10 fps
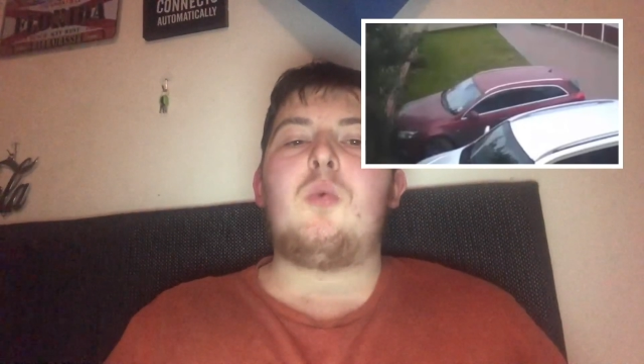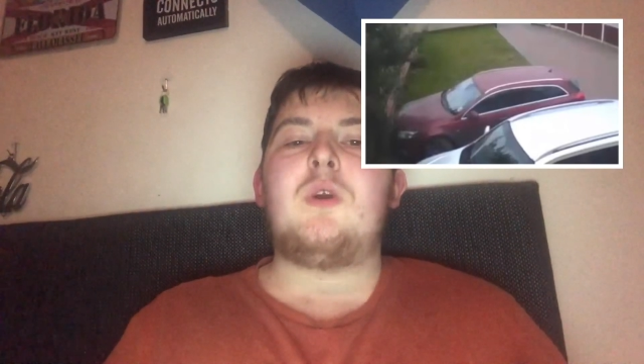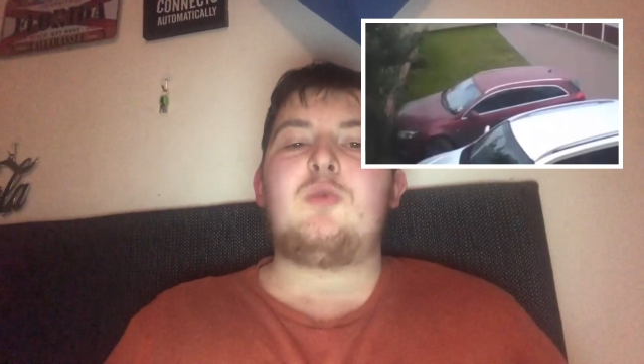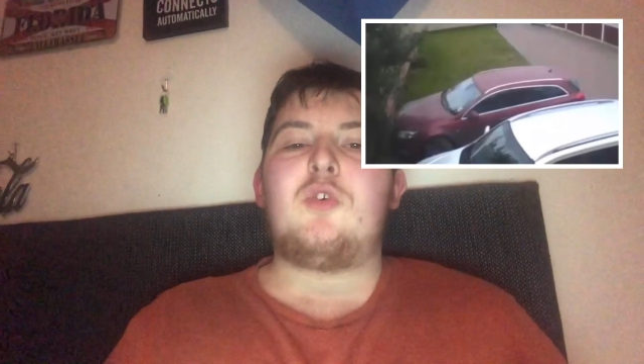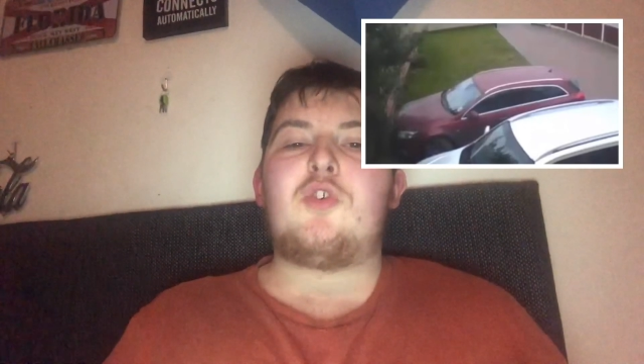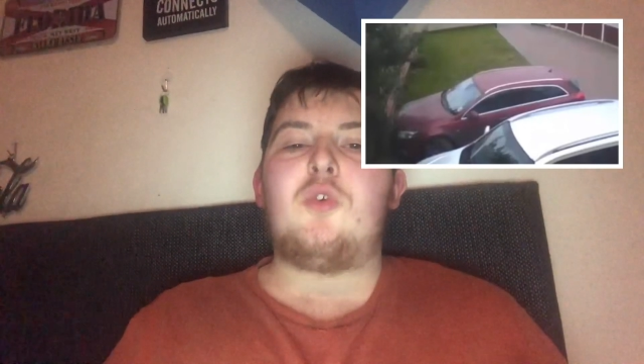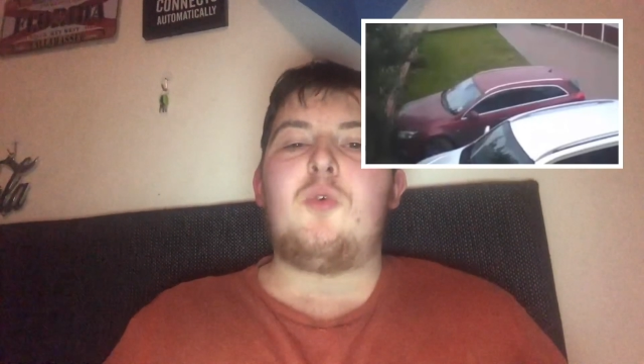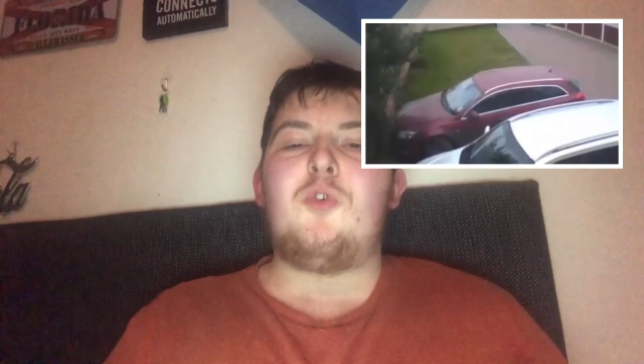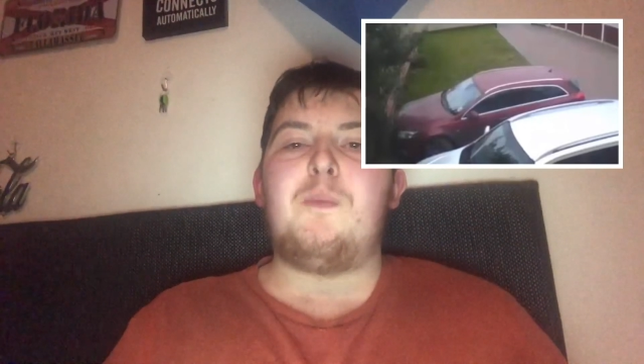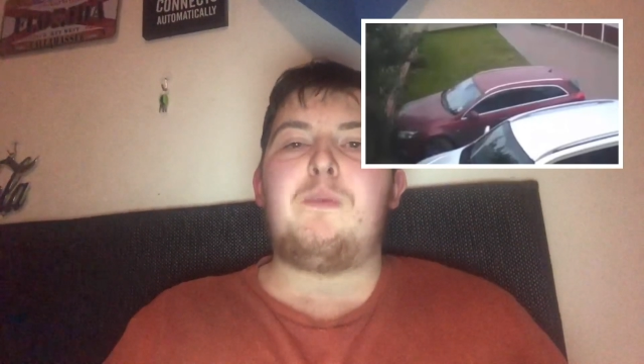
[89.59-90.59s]
which was
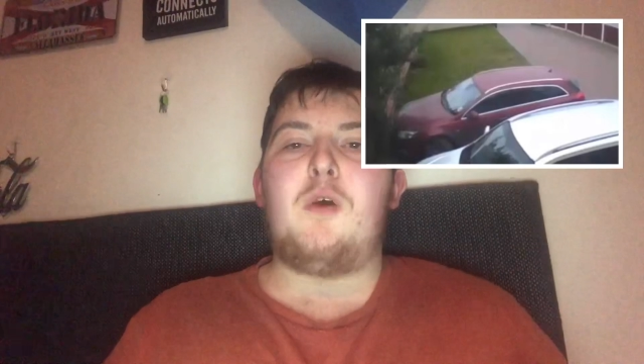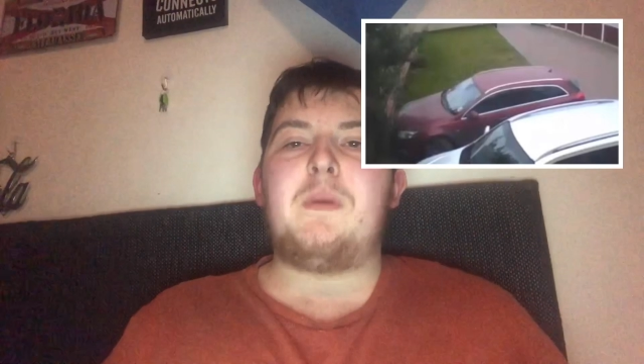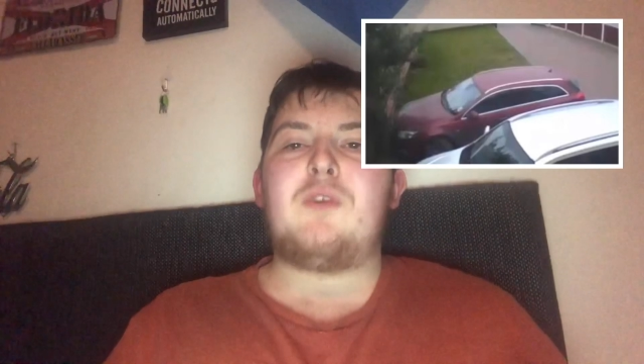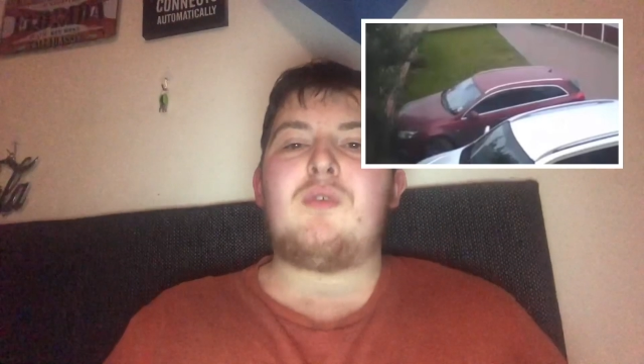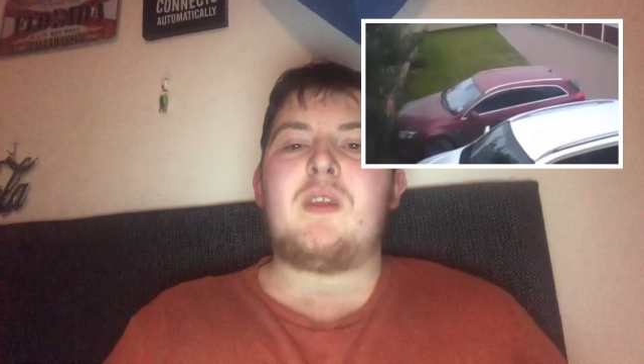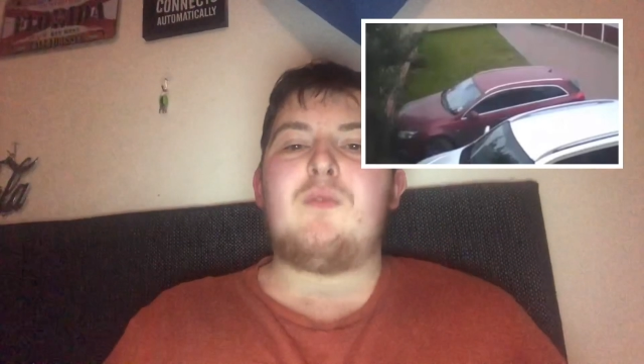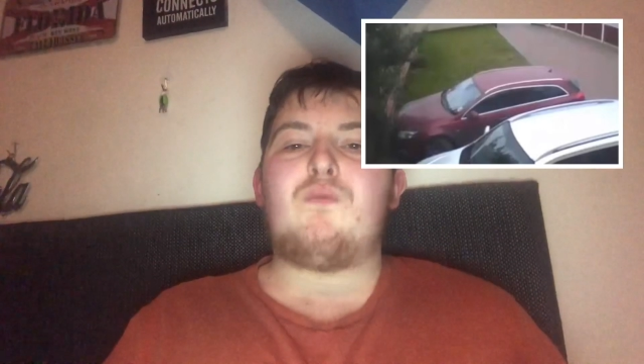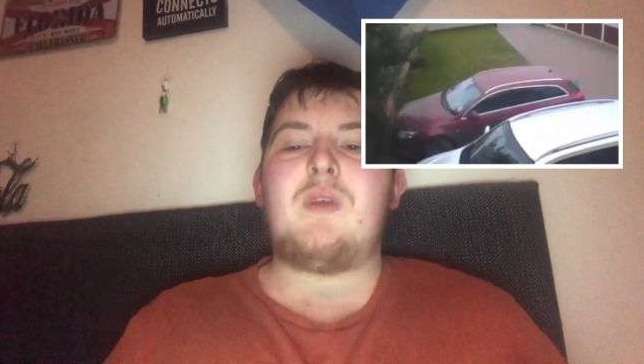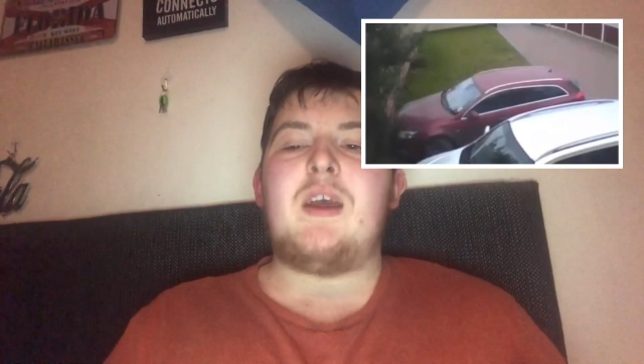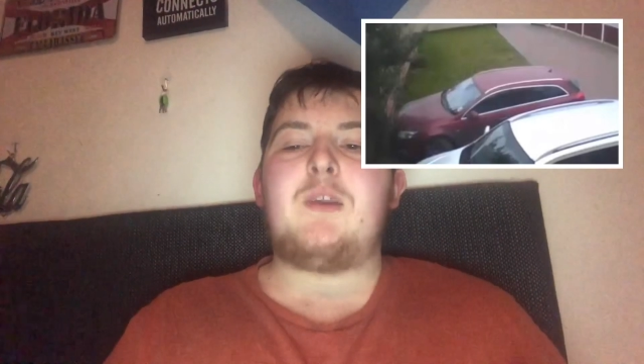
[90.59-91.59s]
called pomegranate
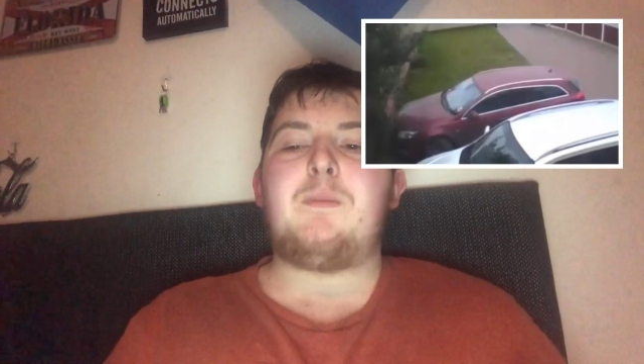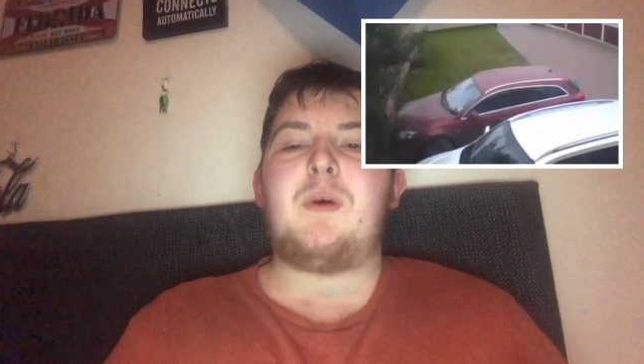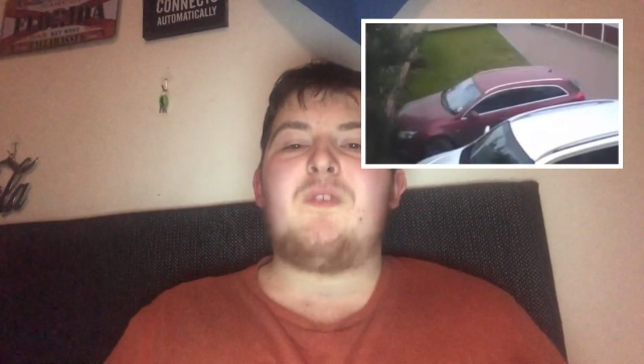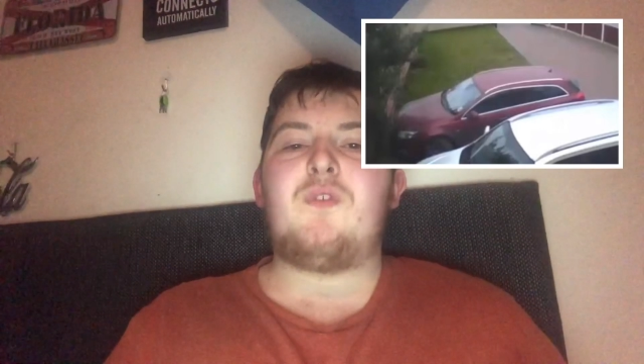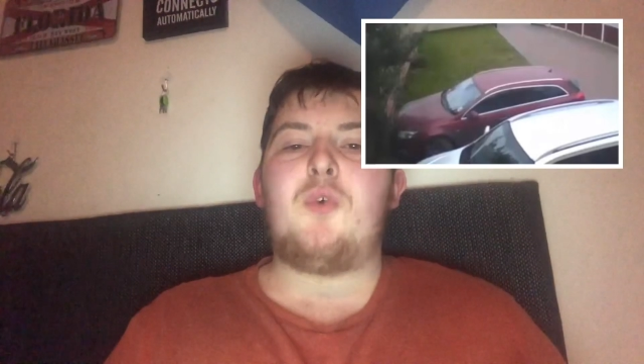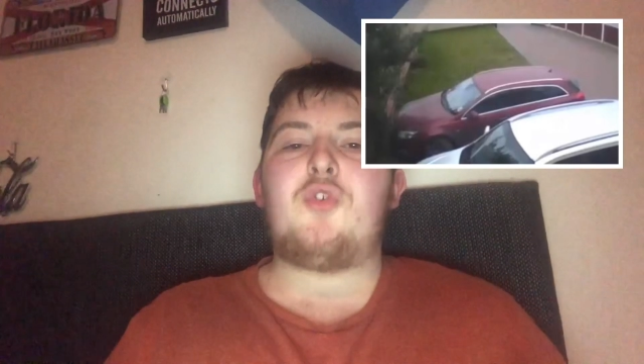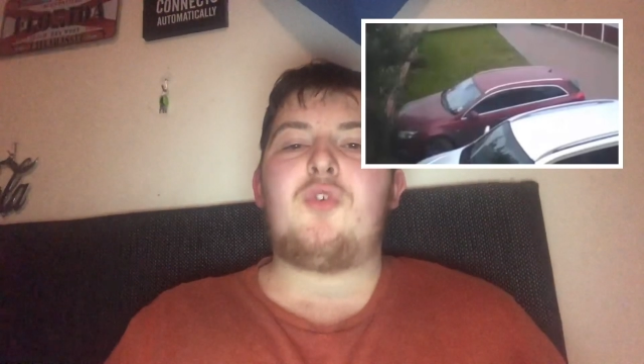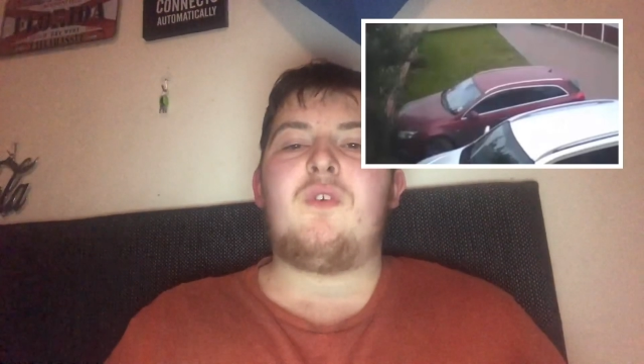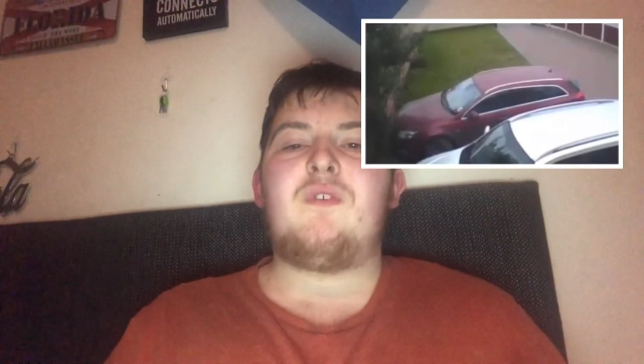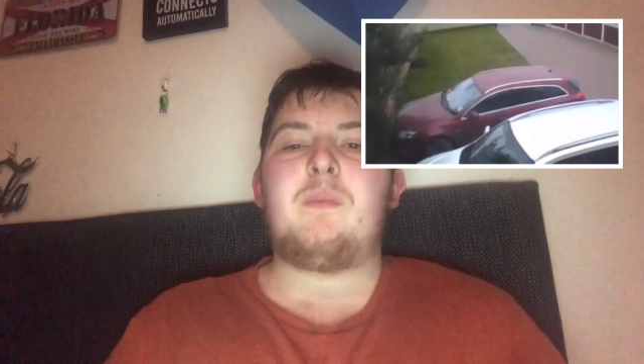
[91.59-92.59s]
red by
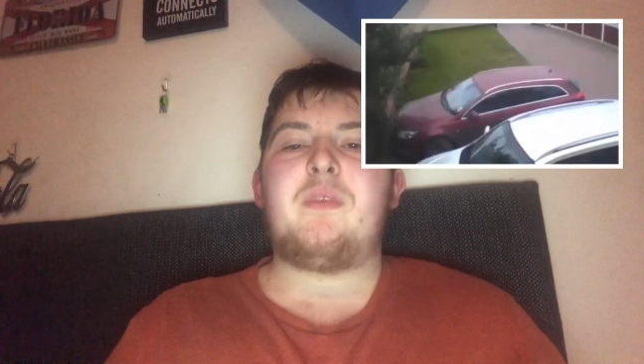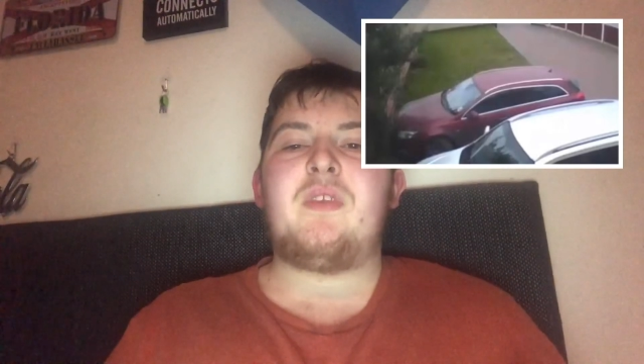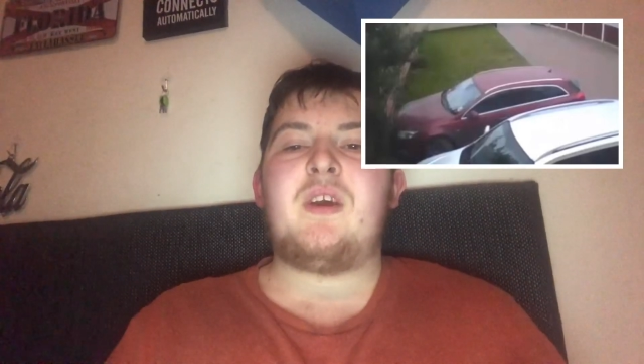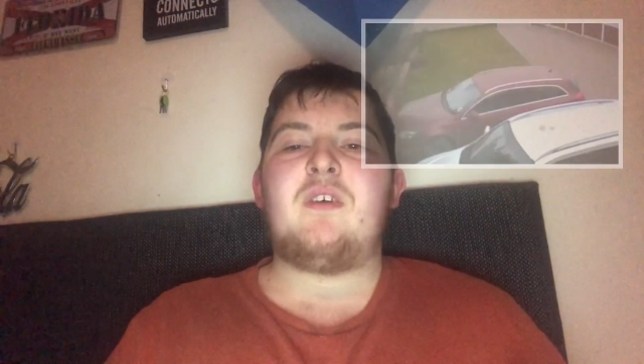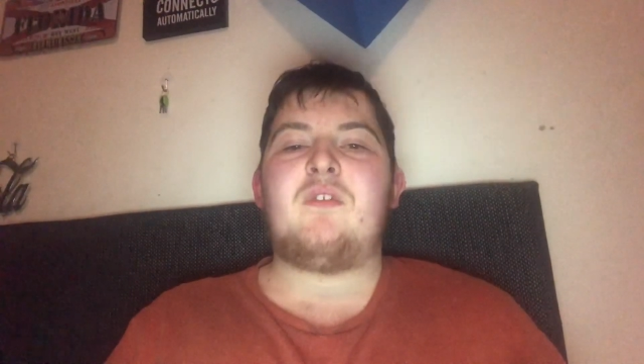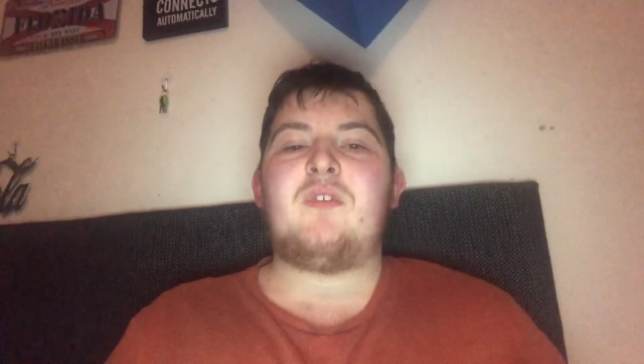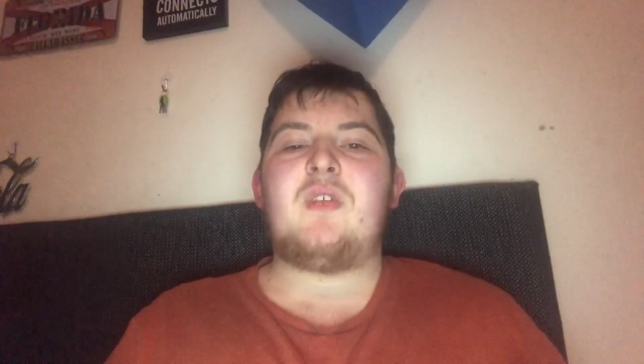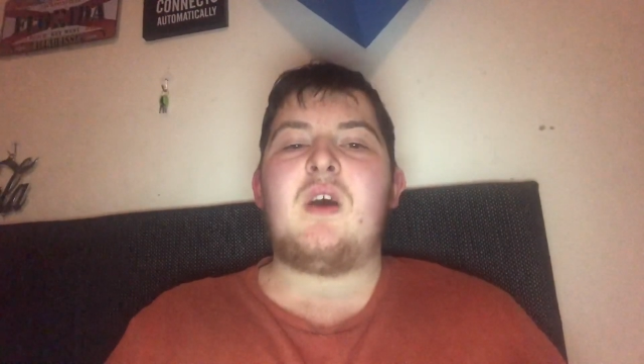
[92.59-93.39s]
Vauxhall themselves.